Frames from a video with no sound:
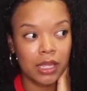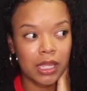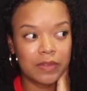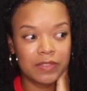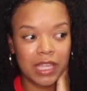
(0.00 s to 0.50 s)

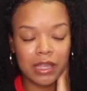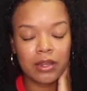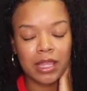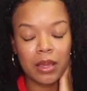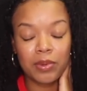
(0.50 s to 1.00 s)
if
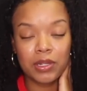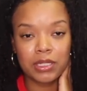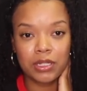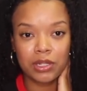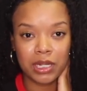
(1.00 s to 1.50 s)
they're that
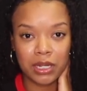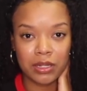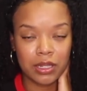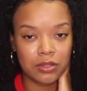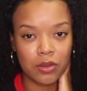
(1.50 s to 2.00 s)
person in your ear
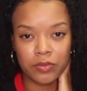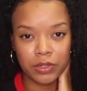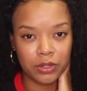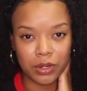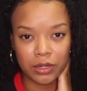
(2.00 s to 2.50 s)
that's
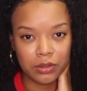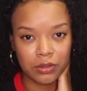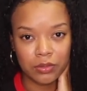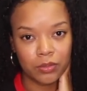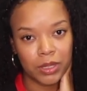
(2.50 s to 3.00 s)
overly
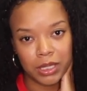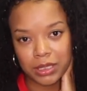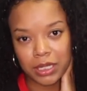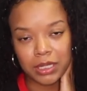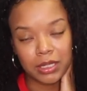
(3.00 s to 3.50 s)
critical, what they
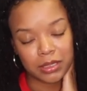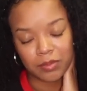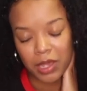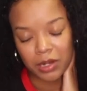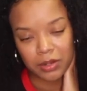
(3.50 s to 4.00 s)
say doesn't
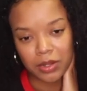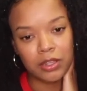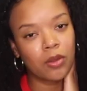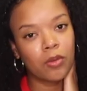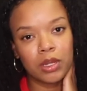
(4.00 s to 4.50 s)
matter.
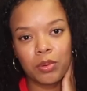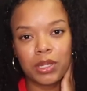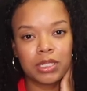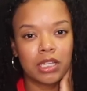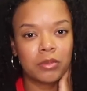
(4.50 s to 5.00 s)
The only
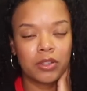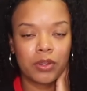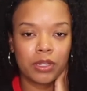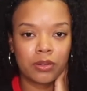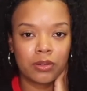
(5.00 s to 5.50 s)
person that can be
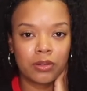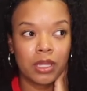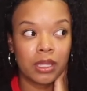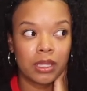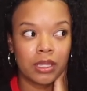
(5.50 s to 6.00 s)

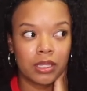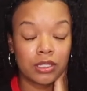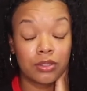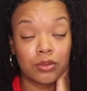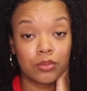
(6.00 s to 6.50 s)
critical
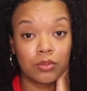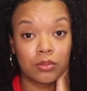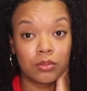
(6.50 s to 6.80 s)
is you